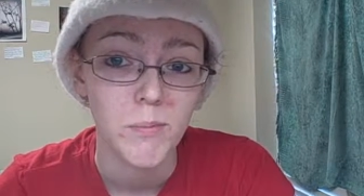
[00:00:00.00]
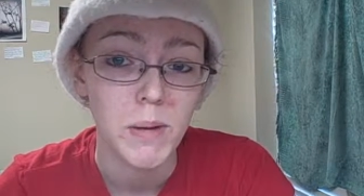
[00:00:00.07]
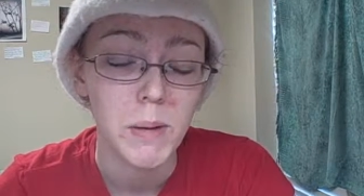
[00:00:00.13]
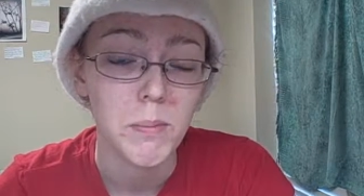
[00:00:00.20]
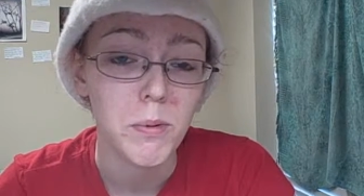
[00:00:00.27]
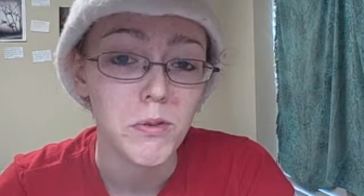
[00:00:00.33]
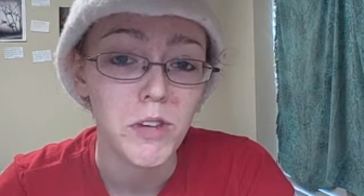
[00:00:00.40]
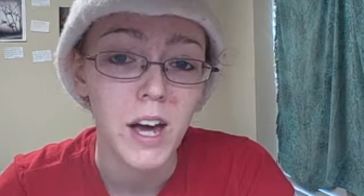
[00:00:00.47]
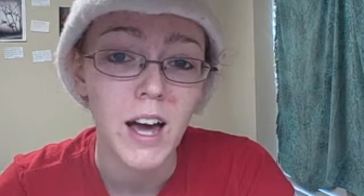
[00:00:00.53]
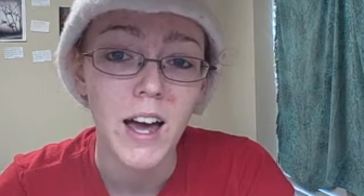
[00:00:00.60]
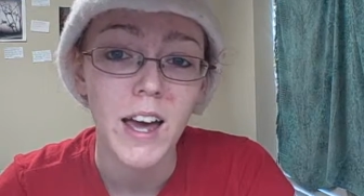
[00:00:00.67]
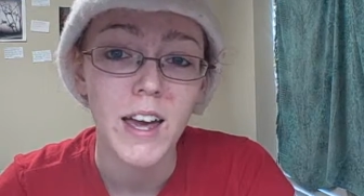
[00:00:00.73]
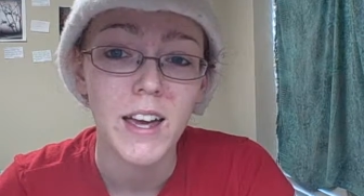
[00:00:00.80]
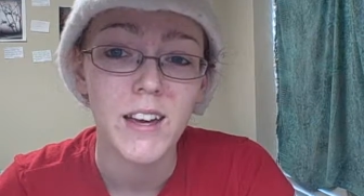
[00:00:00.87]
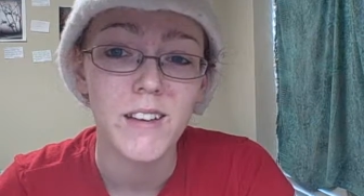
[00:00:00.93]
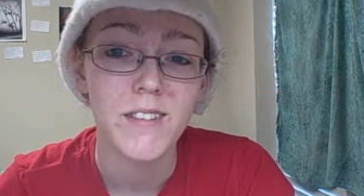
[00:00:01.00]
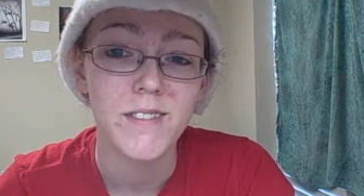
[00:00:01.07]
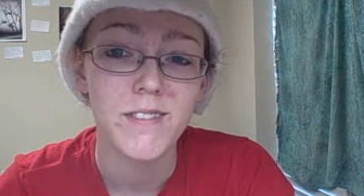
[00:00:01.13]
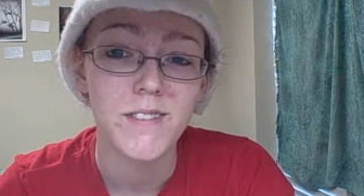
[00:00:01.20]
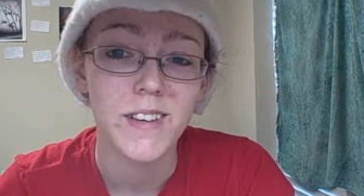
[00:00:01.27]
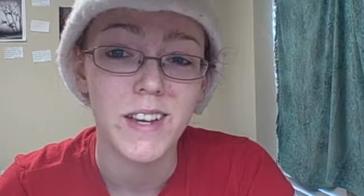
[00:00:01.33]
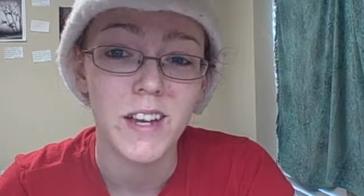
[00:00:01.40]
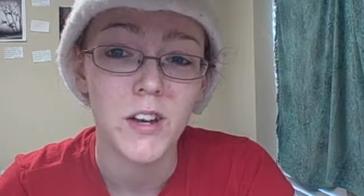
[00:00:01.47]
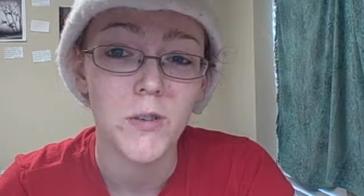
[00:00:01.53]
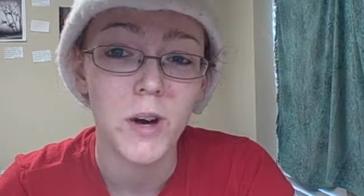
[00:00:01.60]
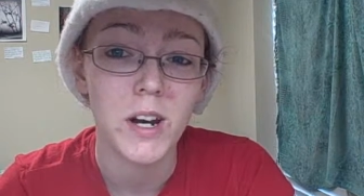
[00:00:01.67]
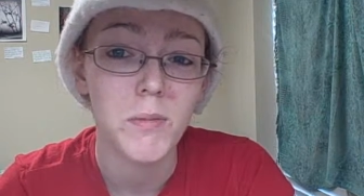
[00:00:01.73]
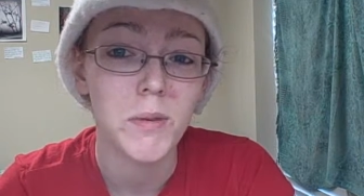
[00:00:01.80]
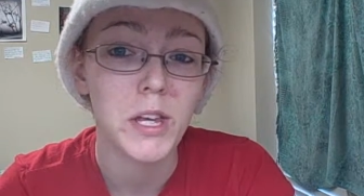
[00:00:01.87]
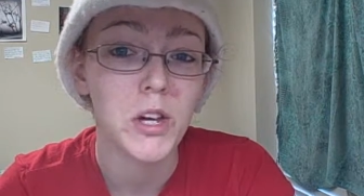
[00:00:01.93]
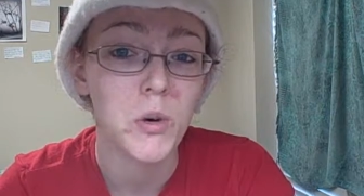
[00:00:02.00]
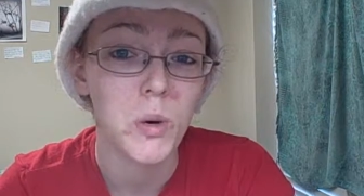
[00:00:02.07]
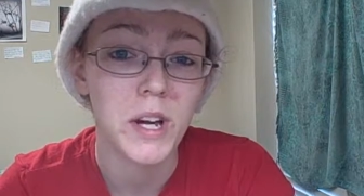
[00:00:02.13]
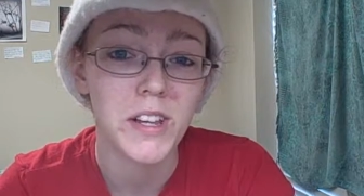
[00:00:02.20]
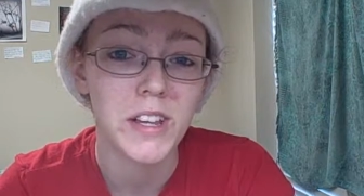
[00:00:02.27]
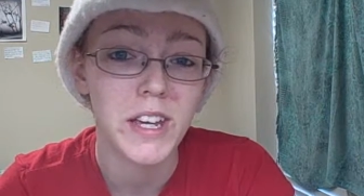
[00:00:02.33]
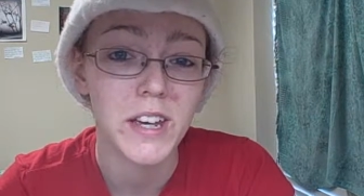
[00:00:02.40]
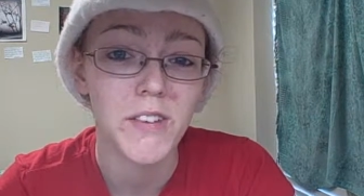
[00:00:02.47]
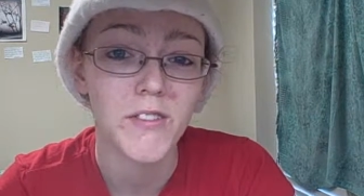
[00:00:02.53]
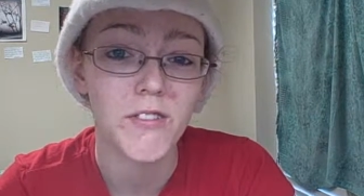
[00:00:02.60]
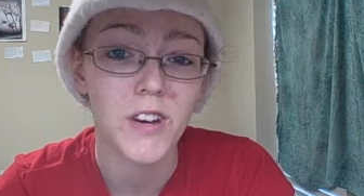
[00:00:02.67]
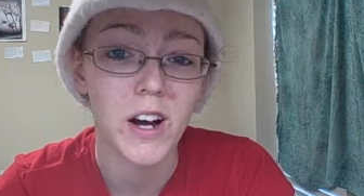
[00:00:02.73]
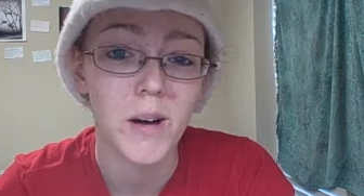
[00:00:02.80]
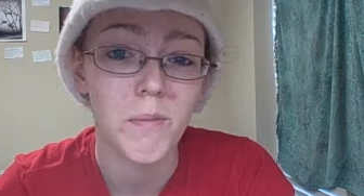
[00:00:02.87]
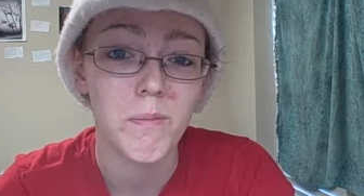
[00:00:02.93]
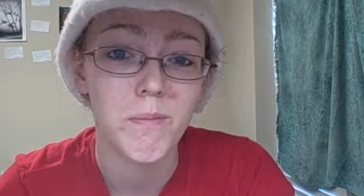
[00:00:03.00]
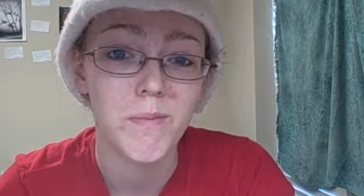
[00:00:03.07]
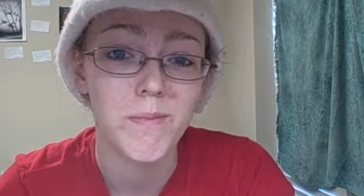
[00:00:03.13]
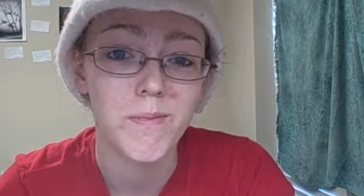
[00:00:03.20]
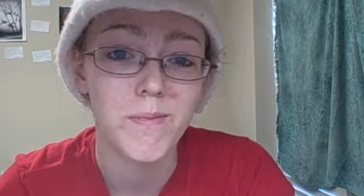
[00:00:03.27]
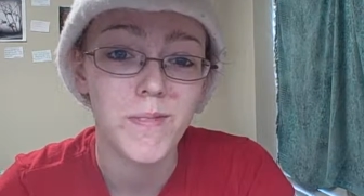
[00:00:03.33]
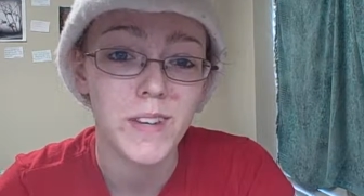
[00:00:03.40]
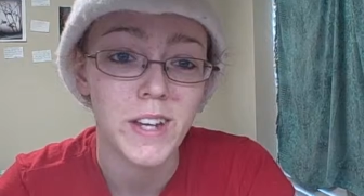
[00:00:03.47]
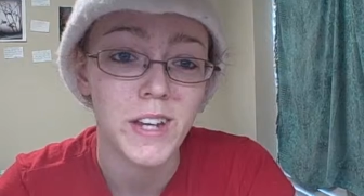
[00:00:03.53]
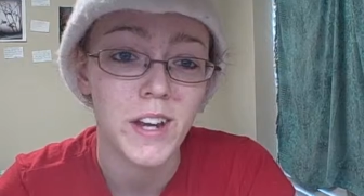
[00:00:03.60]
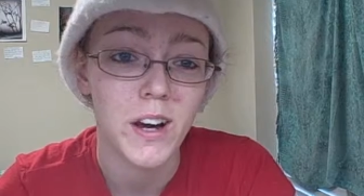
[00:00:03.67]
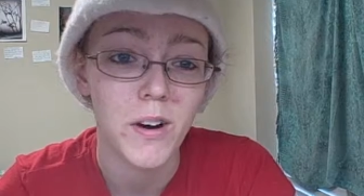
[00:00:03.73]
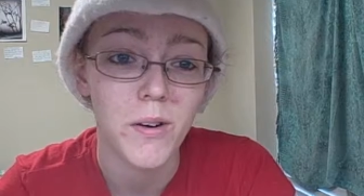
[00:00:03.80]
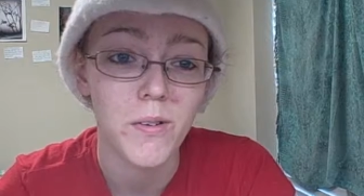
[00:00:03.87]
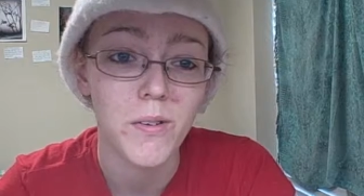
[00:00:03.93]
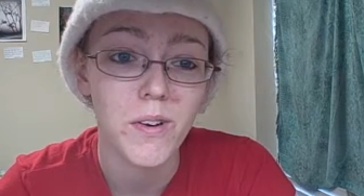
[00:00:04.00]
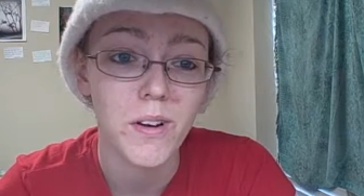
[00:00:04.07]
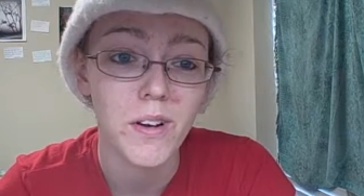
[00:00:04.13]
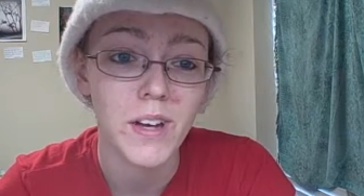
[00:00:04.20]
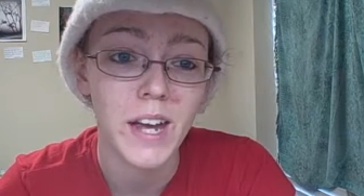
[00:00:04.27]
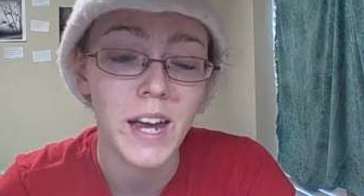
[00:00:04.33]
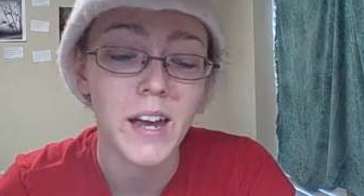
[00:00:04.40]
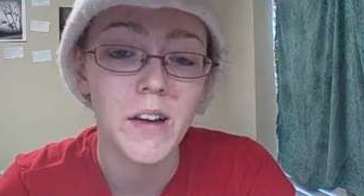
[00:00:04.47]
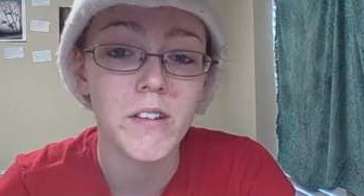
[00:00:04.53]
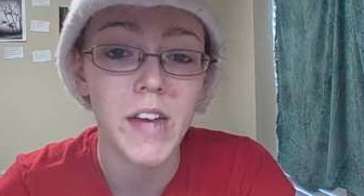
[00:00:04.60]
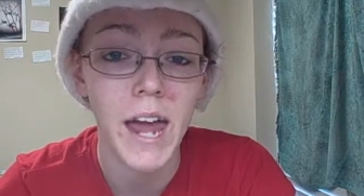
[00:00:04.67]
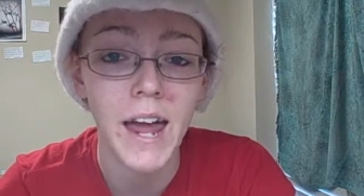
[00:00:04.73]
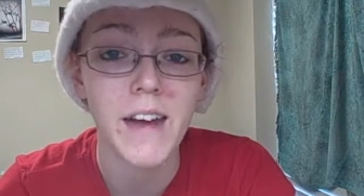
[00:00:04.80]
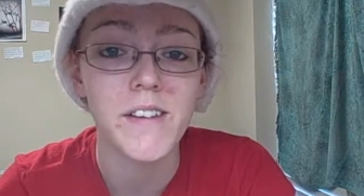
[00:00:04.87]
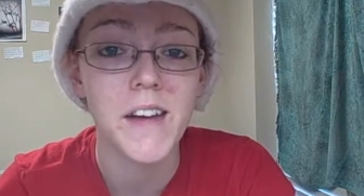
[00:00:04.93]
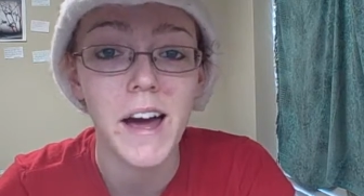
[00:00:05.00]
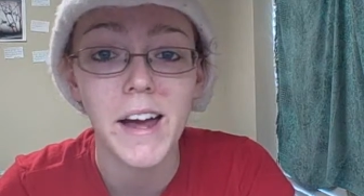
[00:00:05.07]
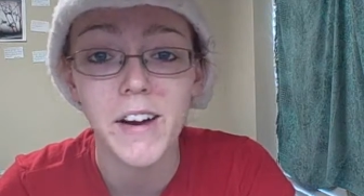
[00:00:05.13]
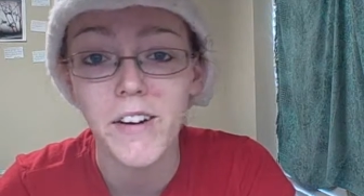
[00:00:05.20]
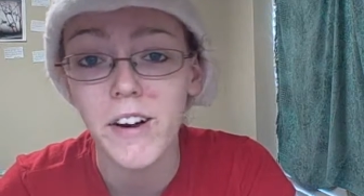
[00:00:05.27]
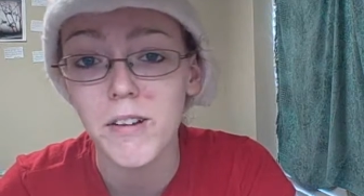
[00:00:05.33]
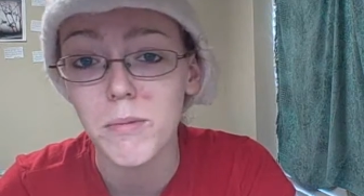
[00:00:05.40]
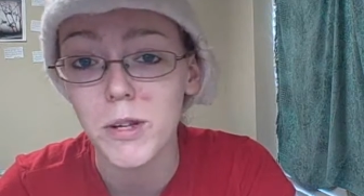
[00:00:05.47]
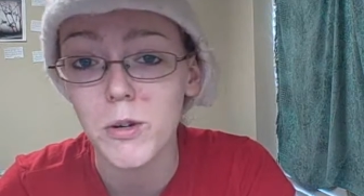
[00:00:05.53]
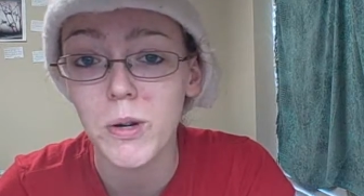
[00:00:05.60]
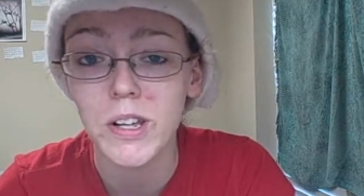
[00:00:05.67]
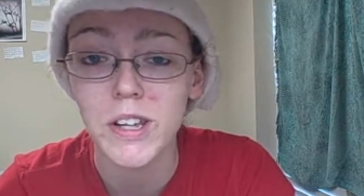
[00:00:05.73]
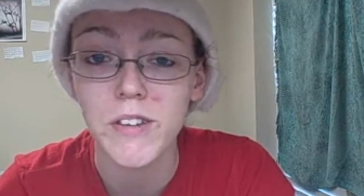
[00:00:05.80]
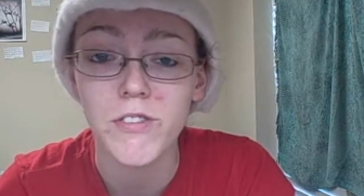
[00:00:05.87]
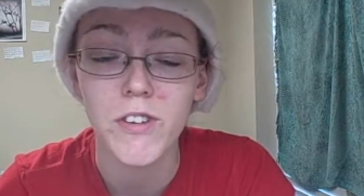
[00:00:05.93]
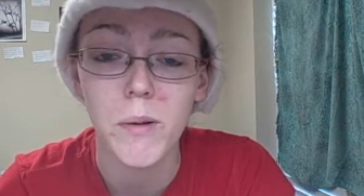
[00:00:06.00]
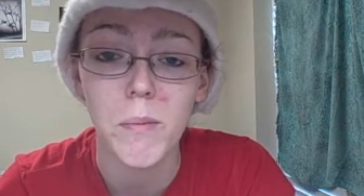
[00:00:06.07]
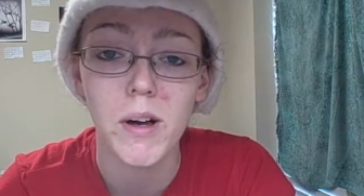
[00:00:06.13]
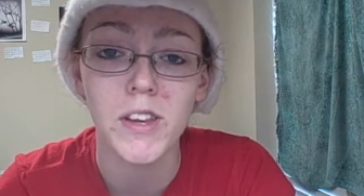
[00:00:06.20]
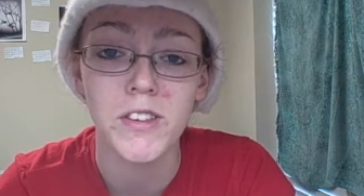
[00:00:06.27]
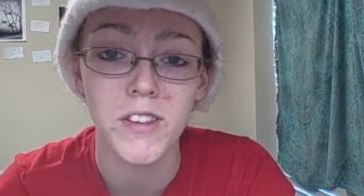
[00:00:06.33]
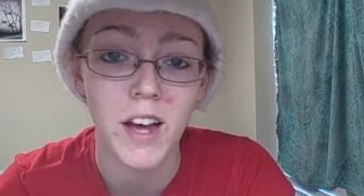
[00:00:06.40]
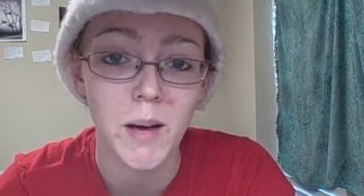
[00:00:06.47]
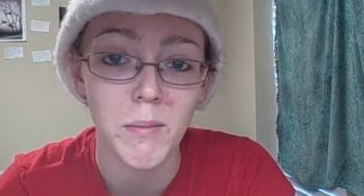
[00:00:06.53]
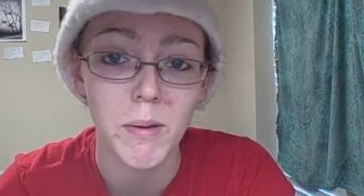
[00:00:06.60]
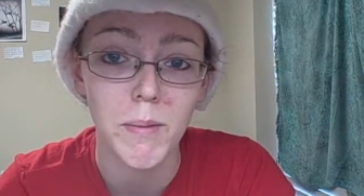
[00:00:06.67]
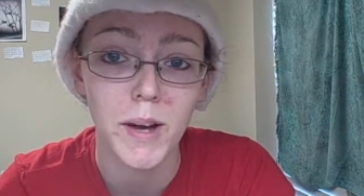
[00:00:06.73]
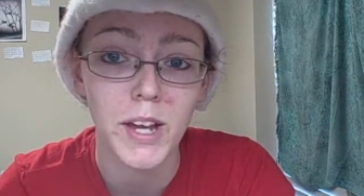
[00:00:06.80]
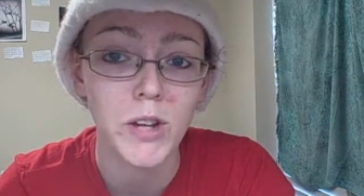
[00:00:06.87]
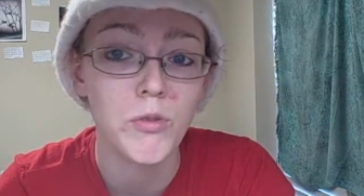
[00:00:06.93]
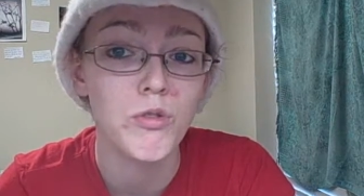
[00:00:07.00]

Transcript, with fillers: people die incredibly quickly from, you know, it can die incredibly quickly from a zombie bite.